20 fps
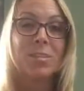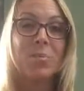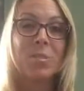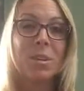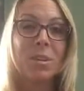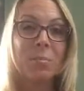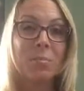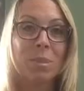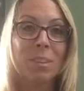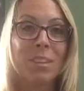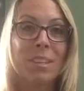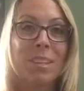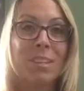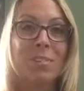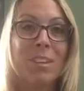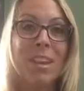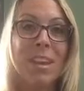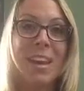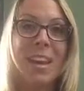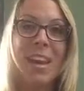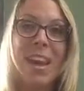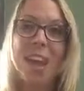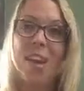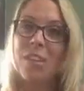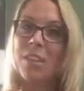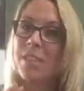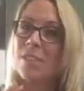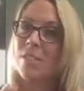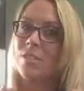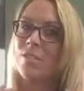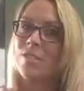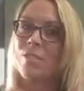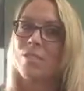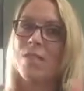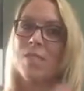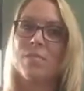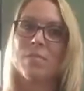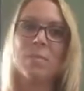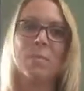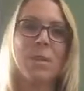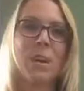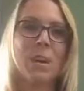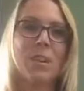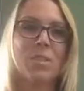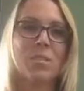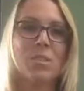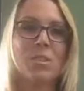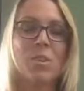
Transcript: You wouldn't believe how that's a turn off to buyers.